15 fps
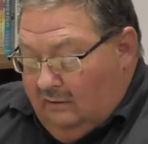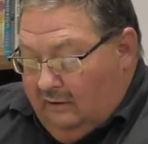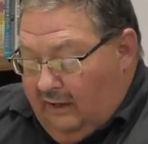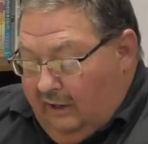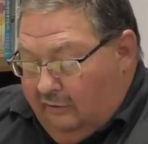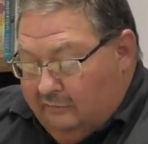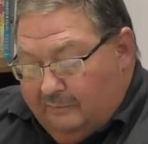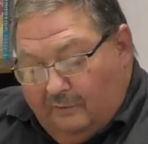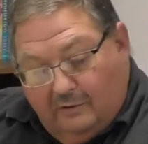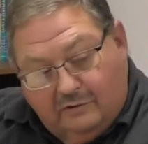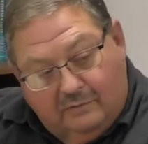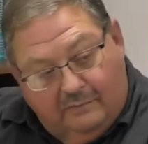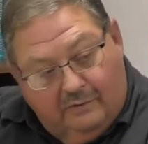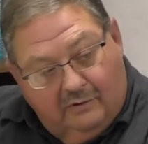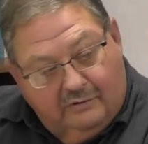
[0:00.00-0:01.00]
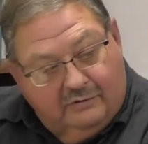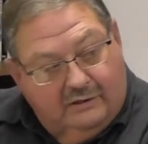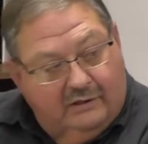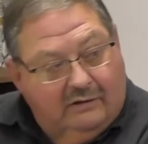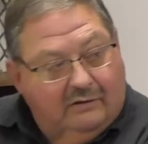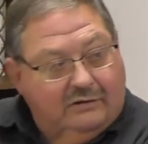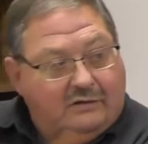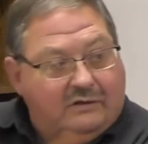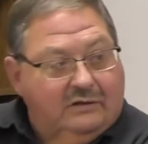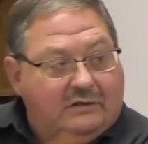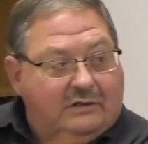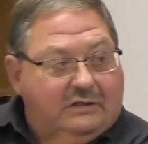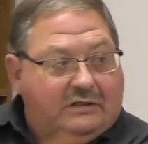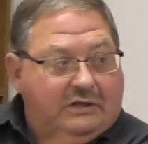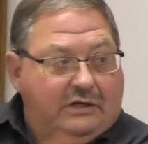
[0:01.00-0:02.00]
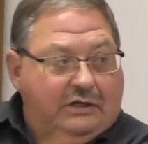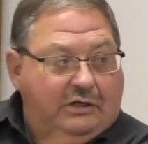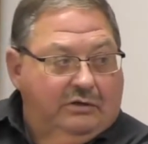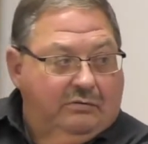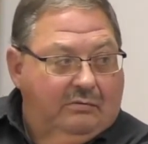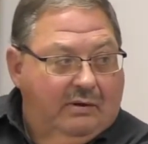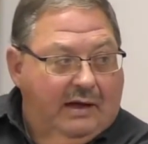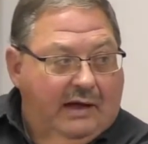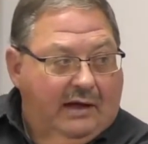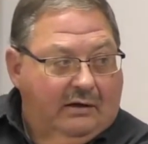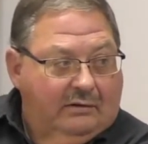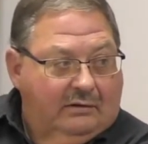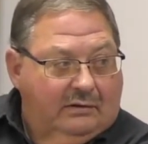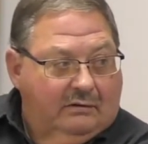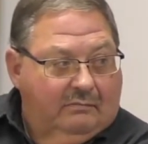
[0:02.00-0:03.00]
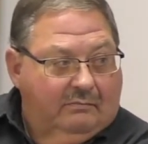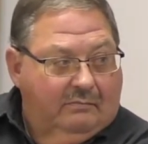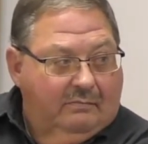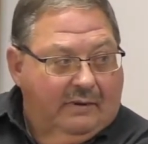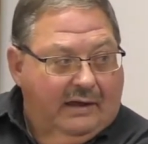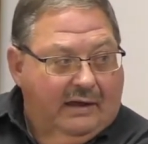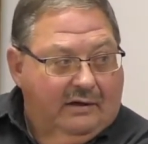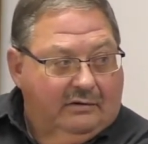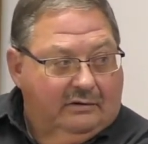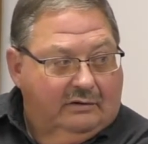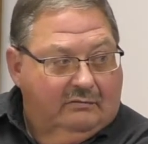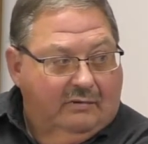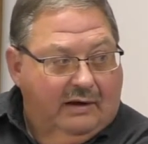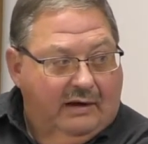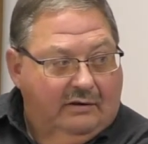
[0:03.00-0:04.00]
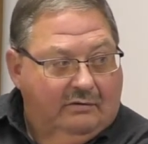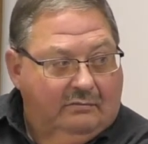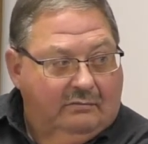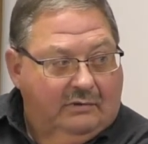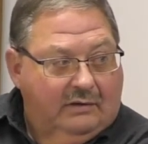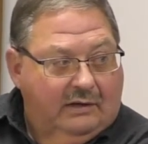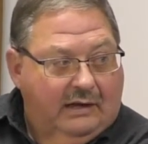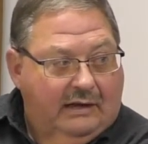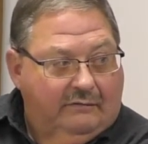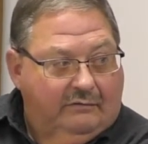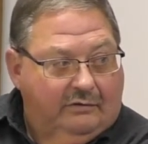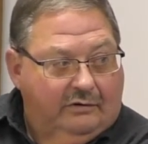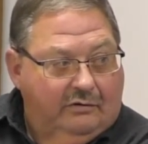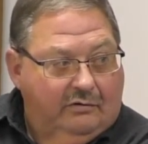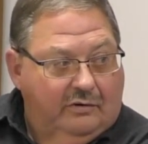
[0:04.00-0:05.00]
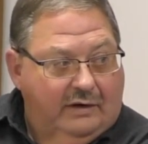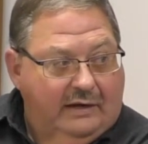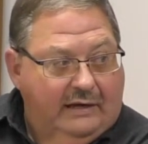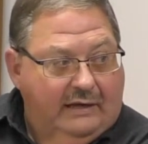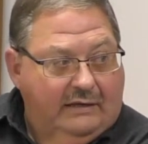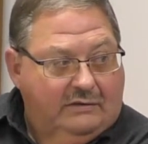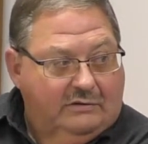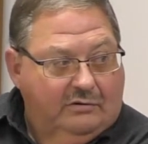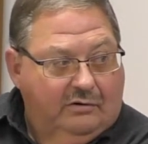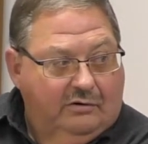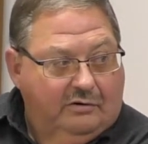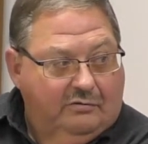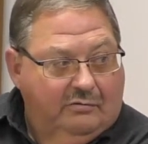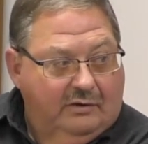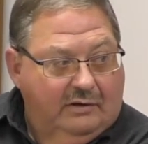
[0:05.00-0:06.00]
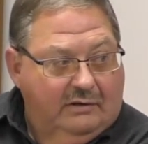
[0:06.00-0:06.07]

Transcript: Councilperson Persinger, it's good to see you out and about and around after your knee surgery.